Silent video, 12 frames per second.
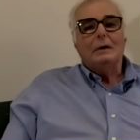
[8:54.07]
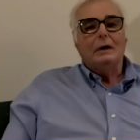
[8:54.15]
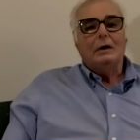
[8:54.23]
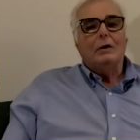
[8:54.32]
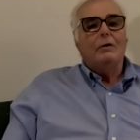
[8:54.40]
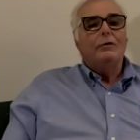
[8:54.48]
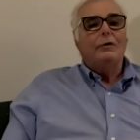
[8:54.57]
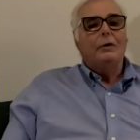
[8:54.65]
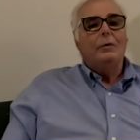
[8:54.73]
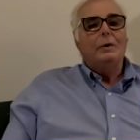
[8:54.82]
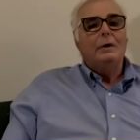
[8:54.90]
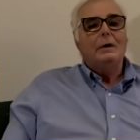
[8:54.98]
And
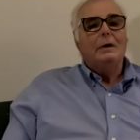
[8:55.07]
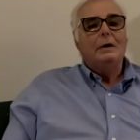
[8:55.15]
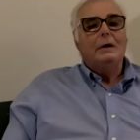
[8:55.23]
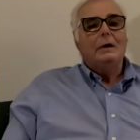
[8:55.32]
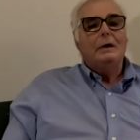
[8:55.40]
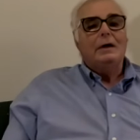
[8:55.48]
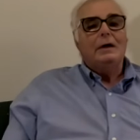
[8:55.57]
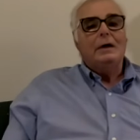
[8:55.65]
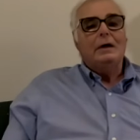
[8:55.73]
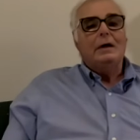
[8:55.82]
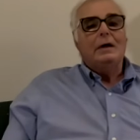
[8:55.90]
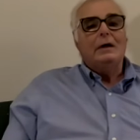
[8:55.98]
also,
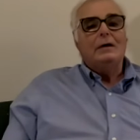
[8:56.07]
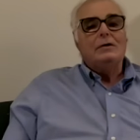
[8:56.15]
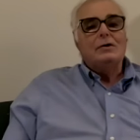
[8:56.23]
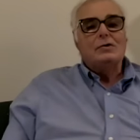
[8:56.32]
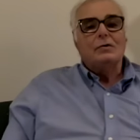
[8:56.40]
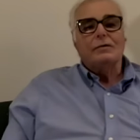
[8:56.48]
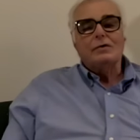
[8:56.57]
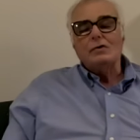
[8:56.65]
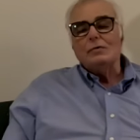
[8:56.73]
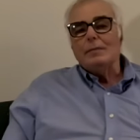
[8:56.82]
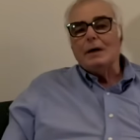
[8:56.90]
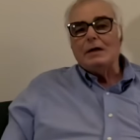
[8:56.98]
in just over
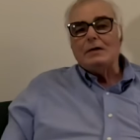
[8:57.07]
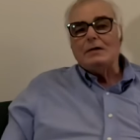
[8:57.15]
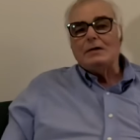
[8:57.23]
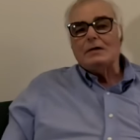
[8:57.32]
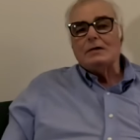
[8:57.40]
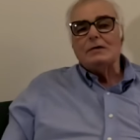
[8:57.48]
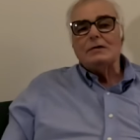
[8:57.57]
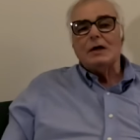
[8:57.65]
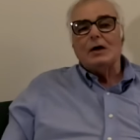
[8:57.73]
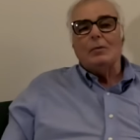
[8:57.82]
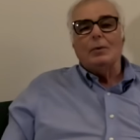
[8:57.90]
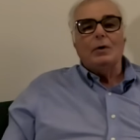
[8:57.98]
two months, the
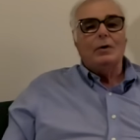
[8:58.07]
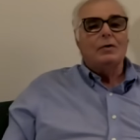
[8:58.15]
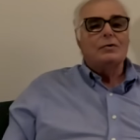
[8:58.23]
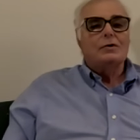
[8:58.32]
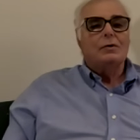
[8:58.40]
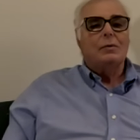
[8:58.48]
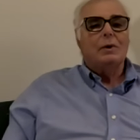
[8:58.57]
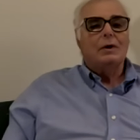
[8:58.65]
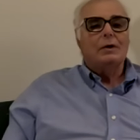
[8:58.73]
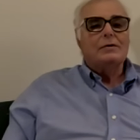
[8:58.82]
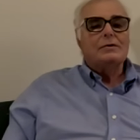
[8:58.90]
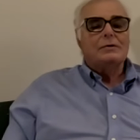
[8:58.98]
sailboat goes into
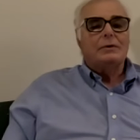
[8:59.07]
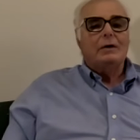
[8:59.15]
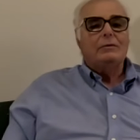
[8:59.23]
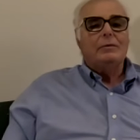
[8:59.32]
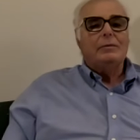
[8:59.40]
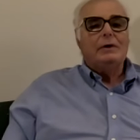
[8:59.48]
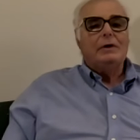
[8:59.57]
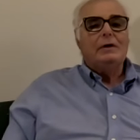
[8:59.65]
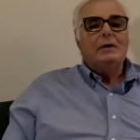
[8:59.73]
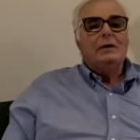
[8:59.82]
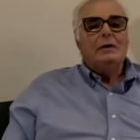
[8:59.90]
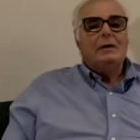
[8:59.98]
water, so I will
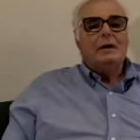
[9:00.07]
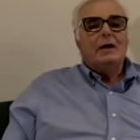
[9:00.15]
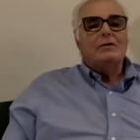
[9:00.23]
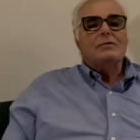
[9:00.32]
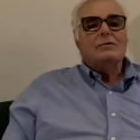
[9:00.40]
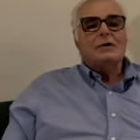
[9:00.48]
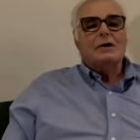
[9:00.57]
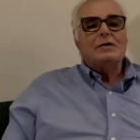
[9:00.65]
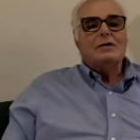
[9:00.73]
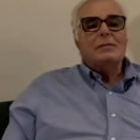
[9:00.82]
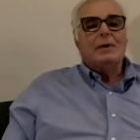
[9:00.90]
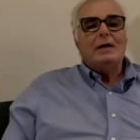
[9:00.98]
be
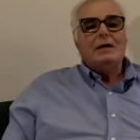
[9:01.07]
exercising my